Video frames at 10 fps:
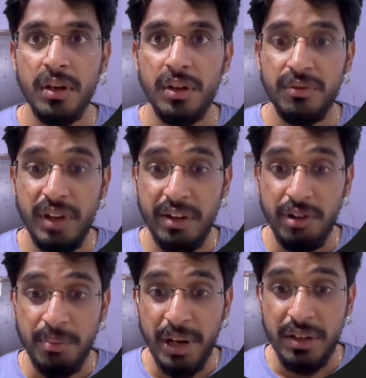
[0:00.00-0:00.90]
we have
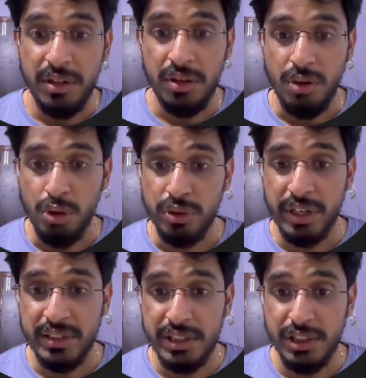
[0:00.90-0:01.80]
applied the
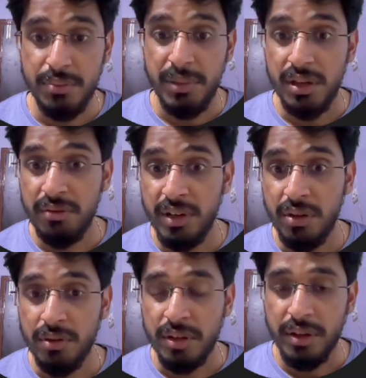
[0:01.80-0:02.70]
authorization middleware
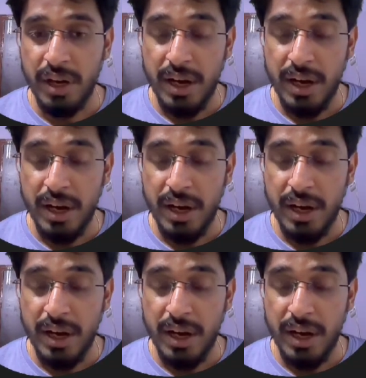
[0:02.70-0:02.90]
over here,